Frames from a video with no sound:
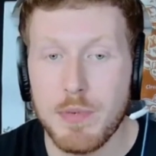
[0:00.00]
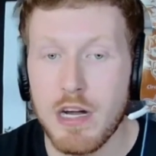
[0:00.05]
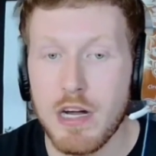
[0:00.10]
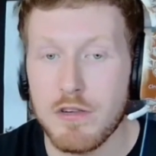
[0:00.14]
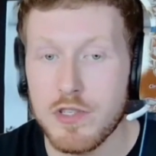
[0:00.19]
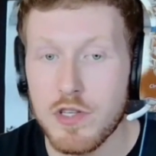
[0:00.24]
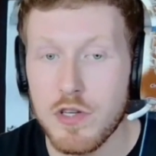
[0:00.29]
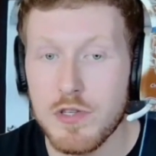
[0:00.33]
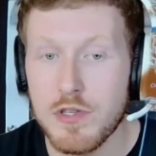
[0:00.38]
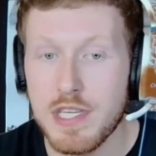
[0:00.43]

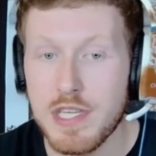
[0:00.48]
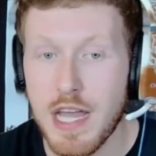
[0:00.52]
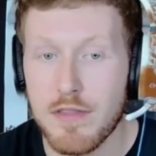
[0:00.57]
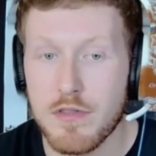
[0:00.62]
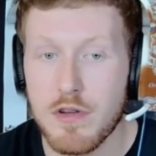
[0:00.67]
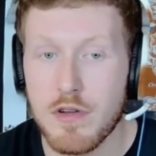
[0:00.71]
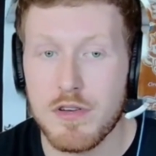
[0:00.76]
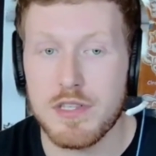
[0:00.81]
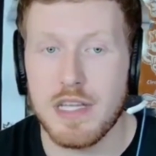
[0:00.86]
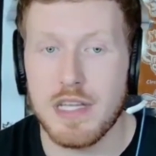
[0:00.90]
Tuesday and
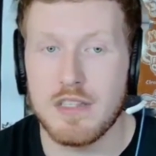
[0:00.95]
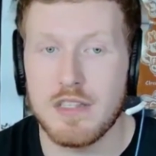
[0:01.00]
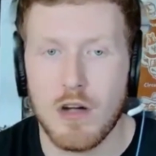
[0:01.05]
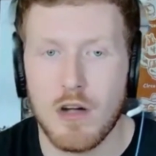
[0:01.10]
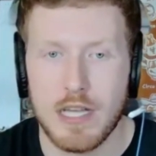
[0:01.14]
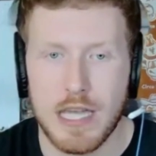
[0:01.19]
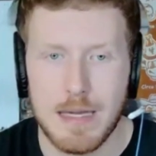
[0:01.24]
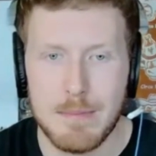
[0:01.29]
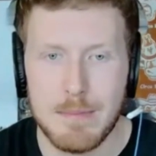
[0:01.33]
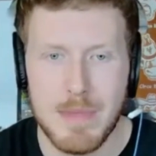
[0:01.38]
Thursday
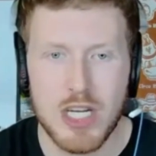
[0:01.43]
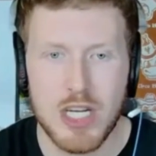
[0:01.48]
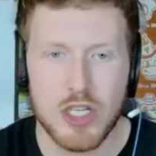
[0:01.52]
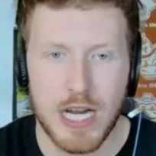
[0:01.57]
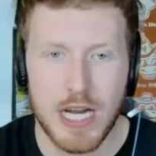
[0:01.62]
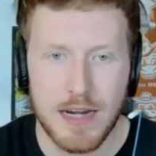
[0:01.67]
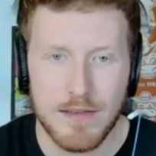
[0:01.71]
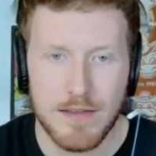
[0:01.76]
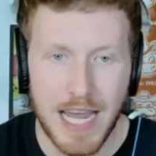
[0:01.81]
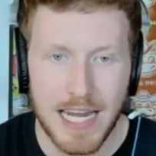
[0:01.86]
talking
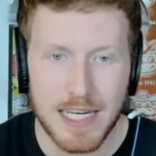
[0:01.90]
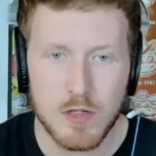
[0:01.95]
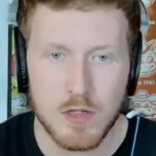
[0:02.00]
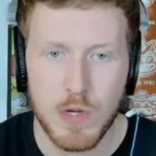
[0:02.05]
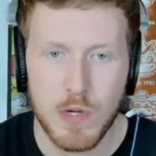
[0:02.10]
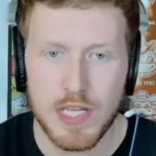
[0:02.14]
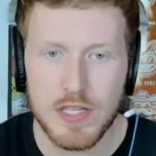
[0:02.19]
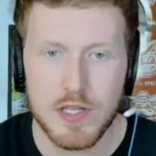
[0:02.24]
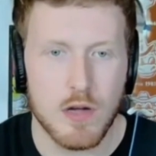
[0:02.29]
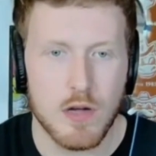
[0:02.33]
Michigan of next
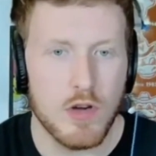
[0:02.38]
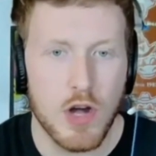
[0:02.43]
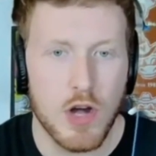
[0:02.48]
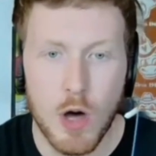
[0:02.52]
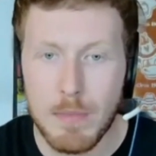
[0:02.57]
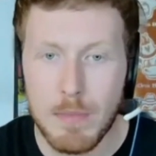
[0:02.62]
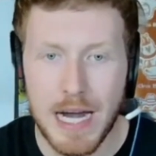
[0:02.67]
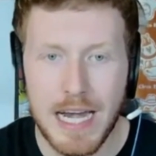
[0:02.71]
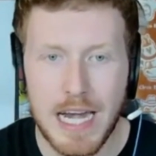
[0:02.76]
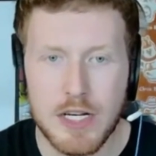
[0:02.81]
week. So
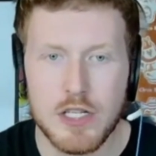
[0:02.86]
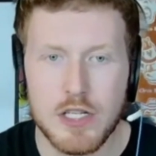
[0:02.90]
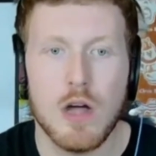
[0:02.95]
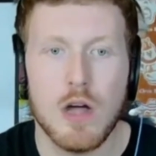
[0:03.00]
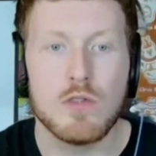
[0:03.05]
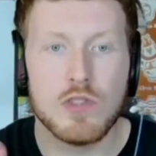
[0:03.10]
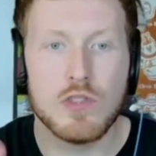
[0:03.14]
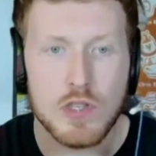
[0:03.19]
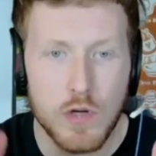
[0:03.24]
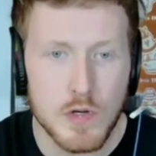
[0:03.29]
no Monday
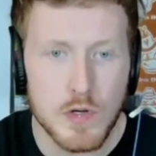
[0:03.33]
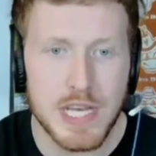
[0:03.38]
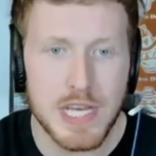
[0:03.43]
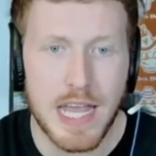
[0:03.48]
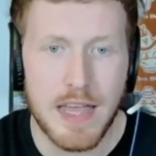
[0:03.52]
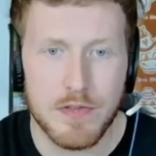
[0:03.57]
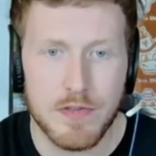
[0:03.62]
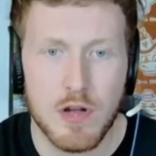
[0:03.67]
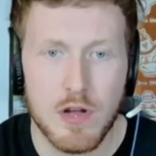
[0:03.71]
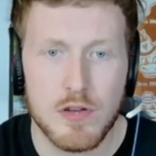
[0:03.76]
show, Tuesday
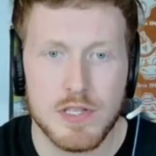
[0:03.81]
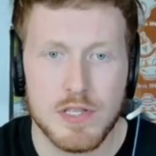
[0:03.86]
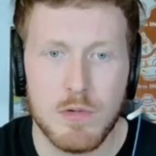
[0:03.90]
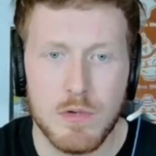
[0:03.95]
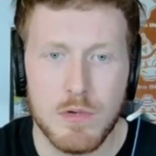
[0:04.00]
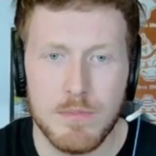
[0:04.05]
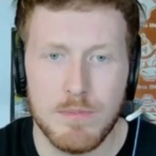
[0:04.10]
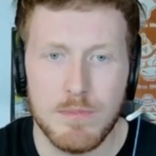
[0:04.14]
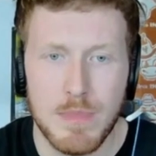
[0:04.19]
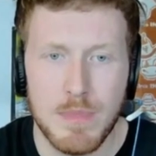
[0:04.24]
and Thursday
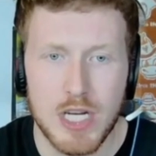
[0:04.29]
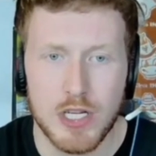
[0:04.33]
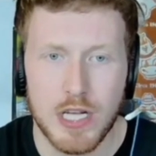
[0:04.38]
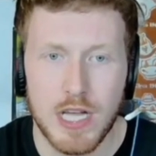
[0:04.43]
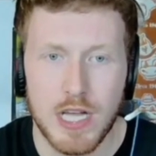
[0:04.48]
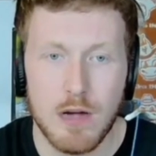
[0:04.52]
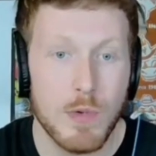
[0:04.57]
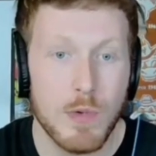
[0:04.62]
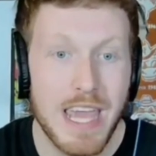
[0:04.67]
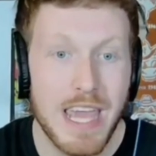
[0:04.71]
with
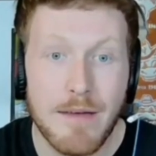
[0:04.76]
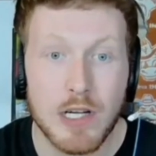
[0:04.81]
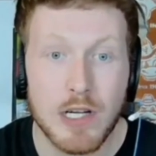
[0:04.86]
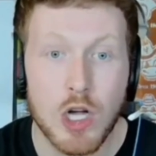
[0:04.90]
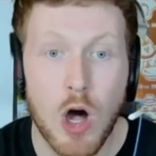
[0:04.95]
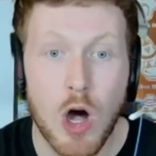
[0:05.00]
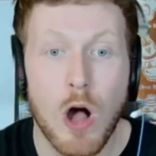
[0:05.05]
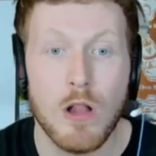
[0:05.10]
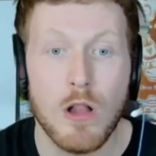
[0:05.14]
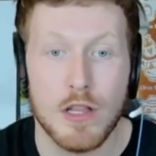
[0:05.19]
Michigan. We have a
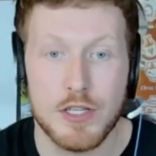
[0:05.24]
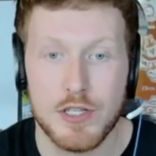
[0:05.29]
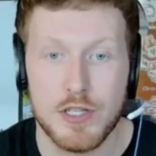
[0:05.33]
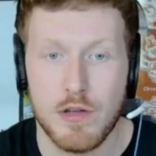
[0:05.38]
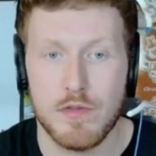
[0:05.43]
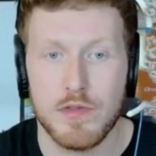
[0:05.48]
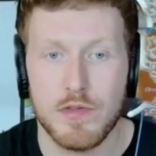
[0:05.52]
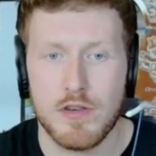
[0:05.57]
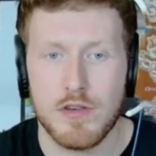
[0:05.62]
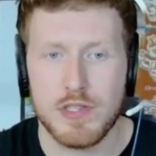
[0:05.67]
call-in
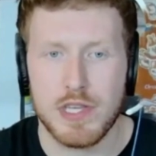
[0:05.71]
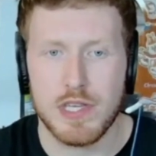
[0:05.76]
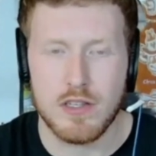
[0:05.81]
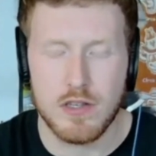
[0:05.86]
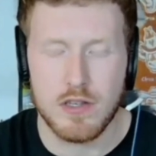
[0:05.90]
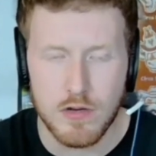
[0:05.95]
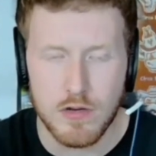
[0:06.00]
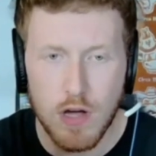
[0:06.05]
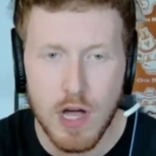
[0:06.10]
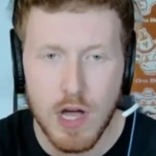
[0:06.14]
show Thursday
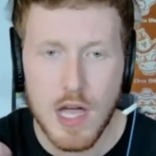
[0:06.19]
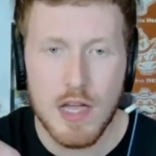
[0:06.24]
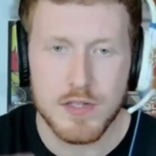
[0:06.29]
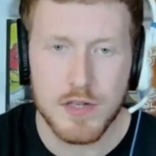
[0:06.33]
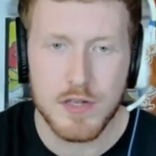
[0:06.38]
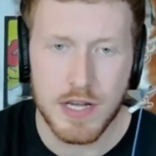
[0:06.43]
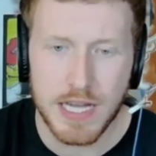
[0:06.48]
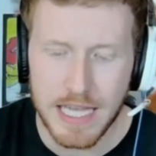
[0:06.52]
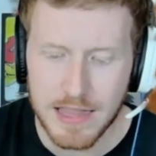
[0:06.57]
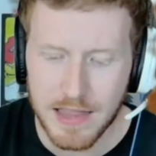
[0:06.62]
too.
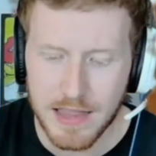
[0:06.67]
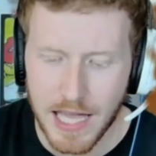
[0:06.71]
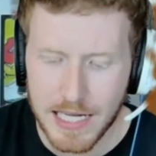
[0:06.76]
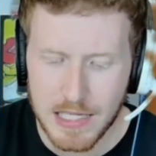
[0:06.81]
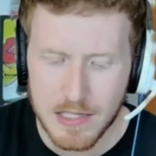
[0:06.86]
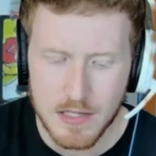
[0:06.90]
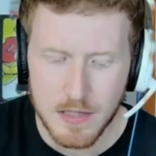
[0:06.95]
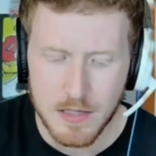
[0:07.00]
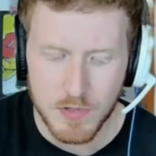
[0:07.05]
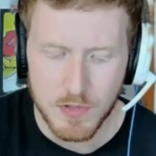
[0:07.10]
So again,
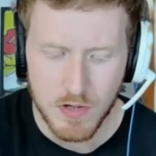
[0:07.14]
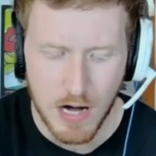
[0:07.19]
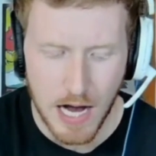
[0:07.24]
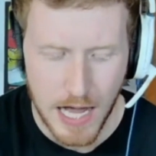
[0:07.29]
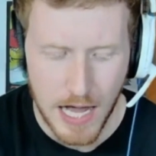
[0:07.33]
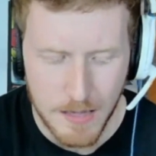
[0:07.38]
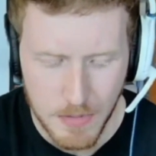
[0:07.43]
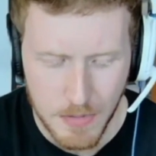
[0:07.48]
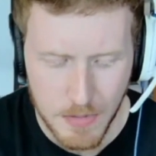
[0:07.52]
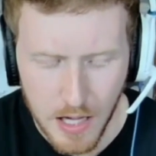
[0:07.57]
like and
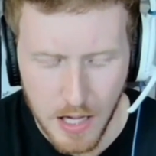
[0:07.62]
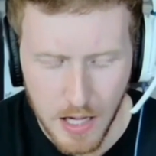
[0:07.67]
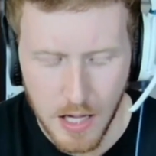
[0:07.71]
subscribe.